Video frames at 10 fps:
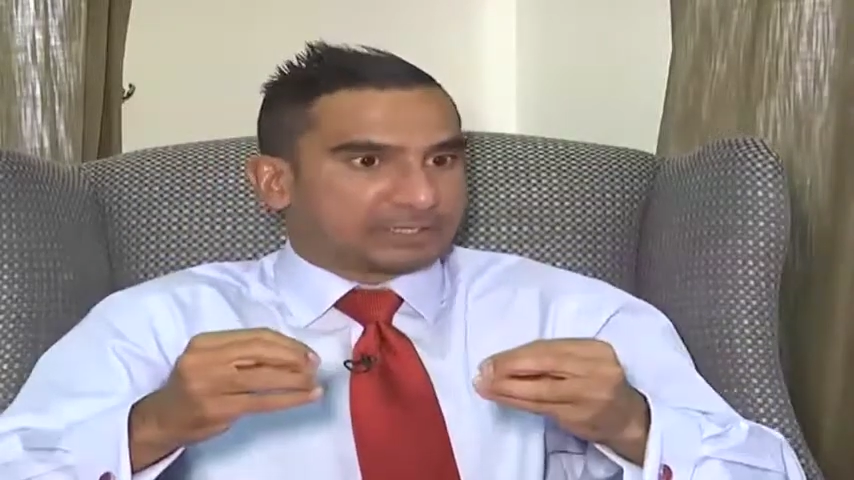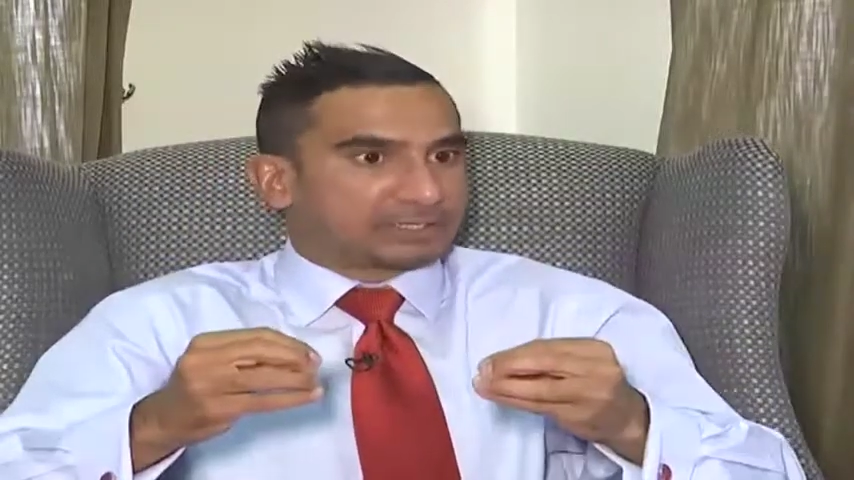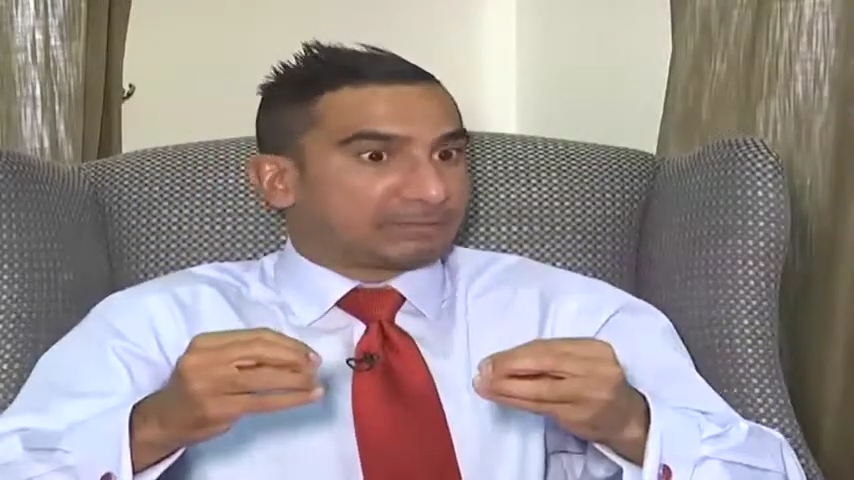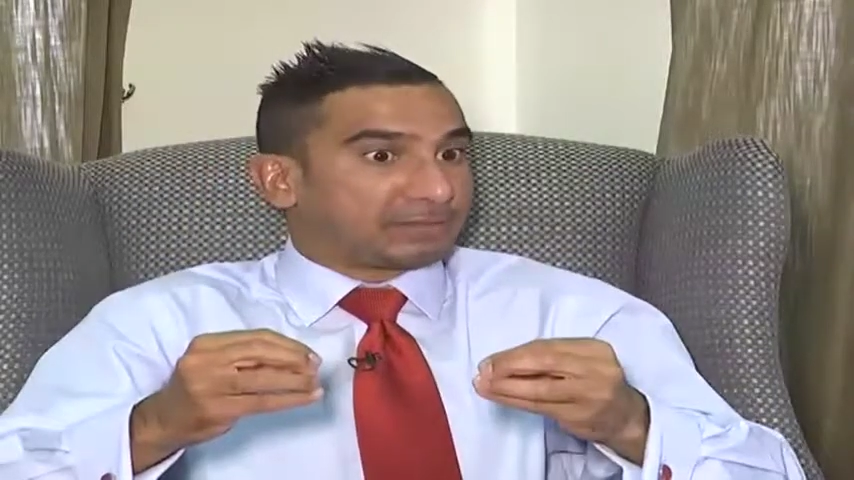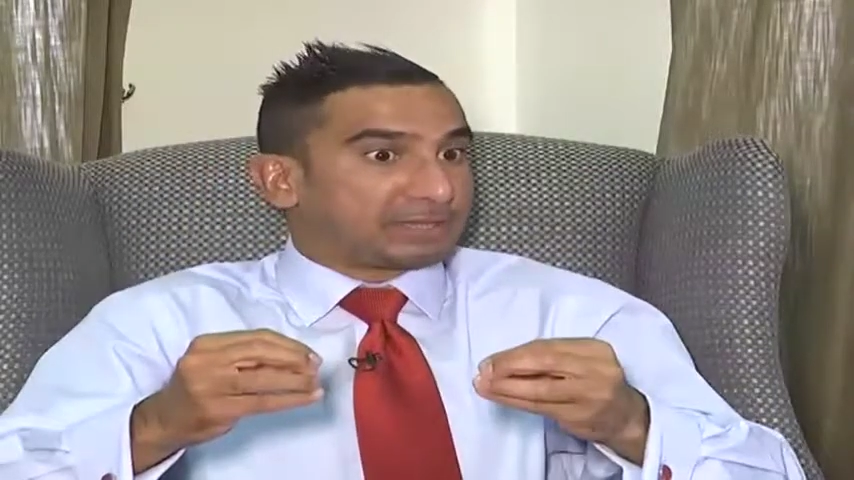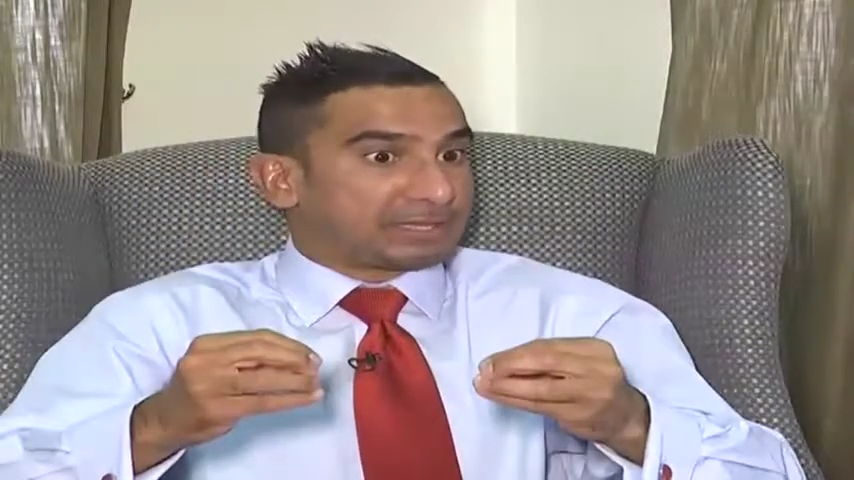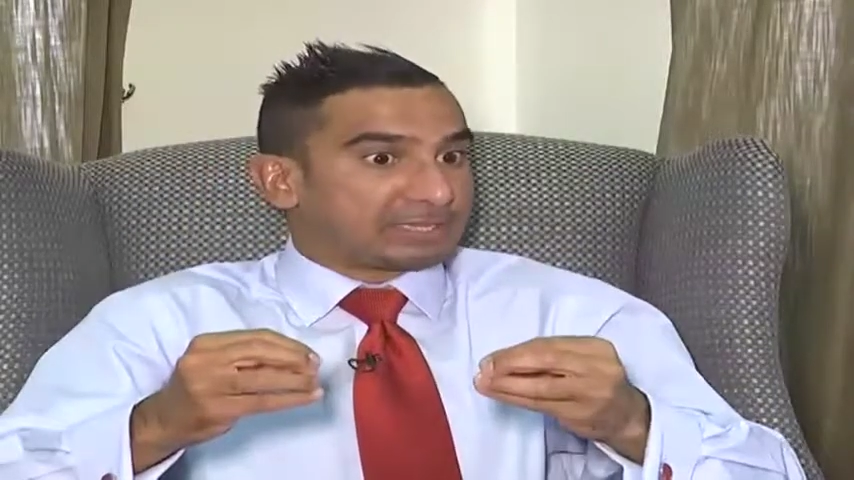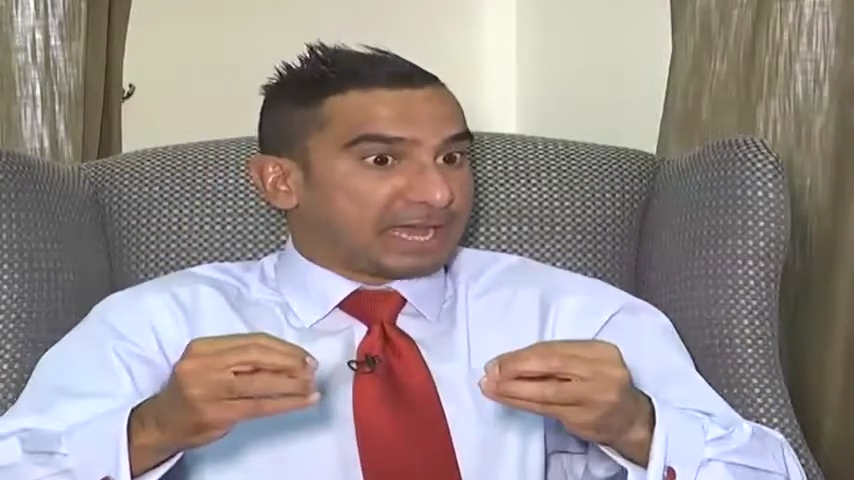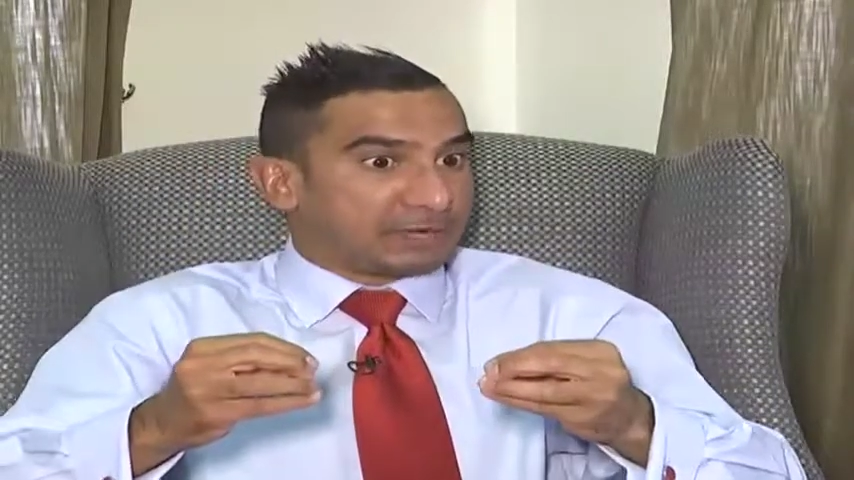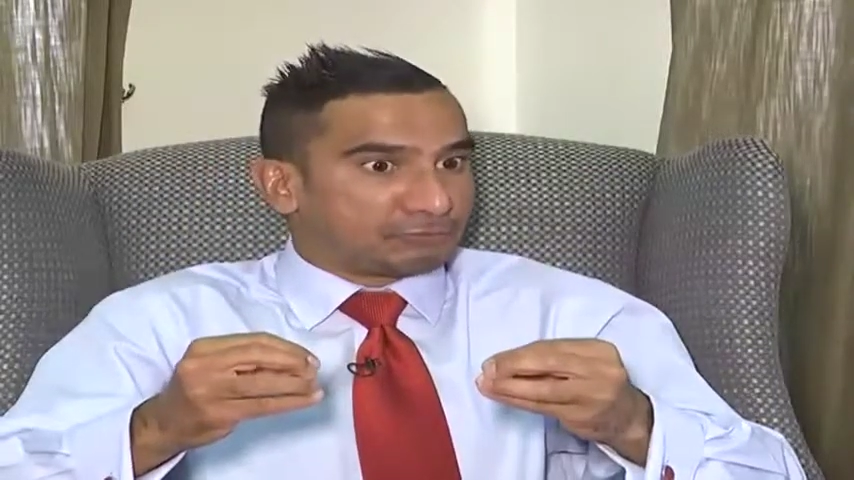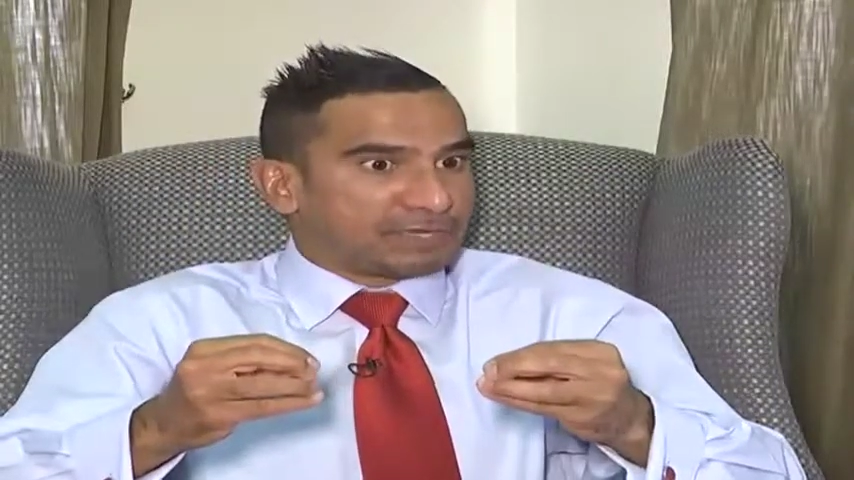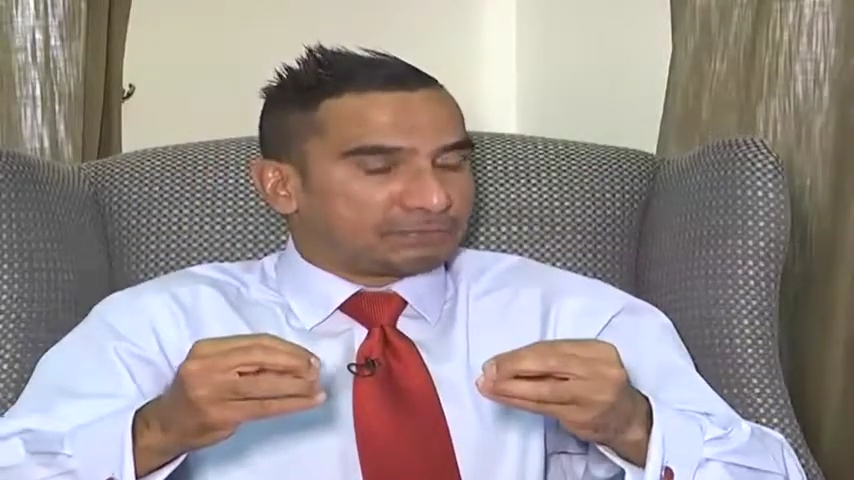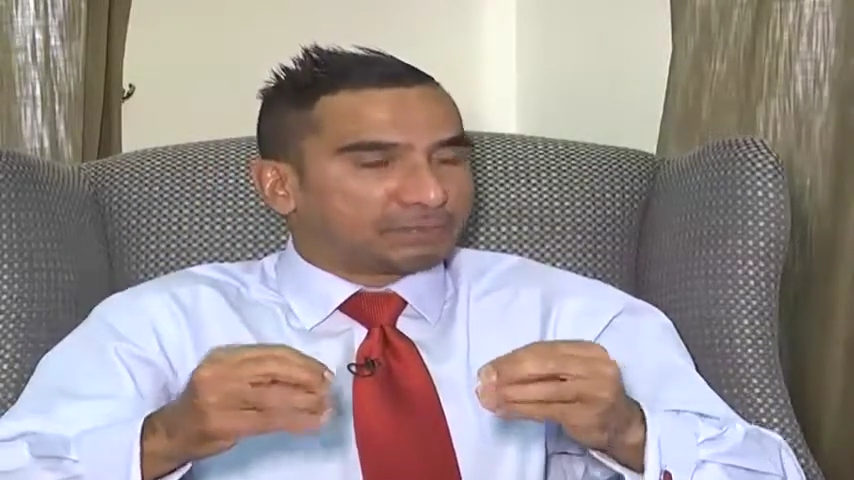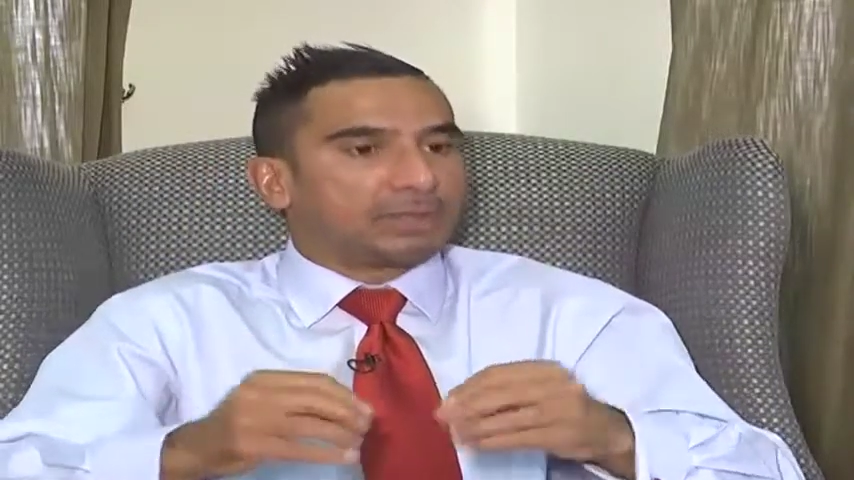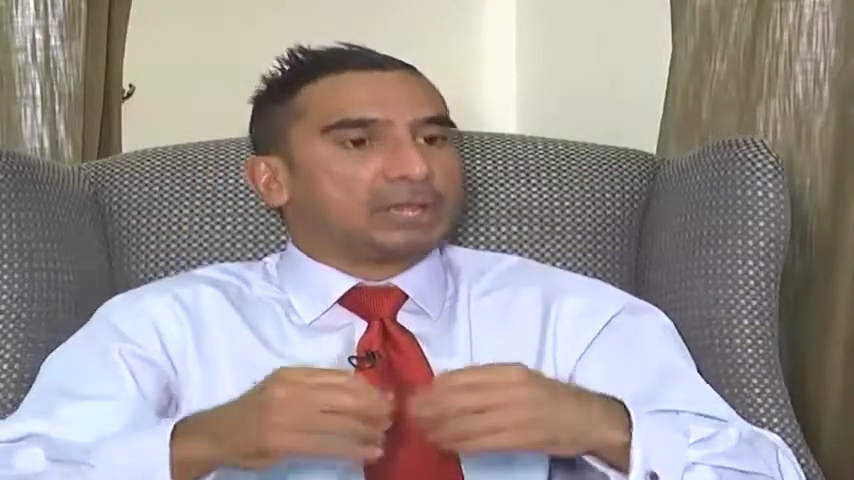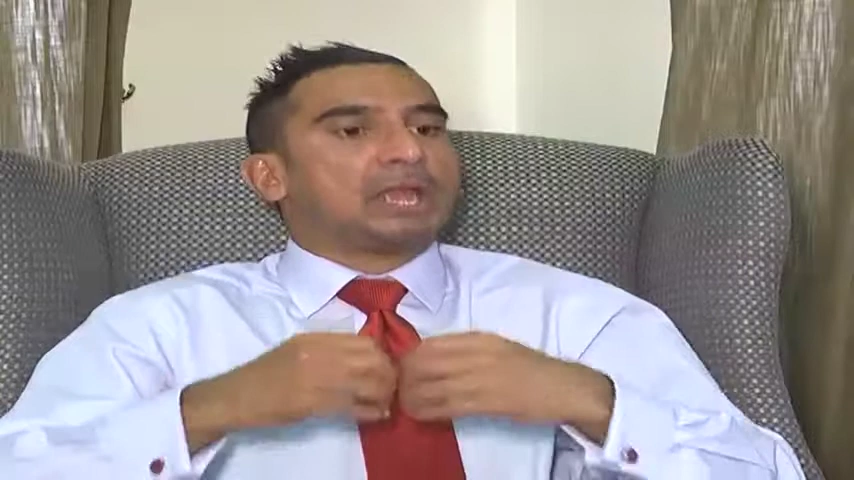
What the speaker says: into something that is unreadable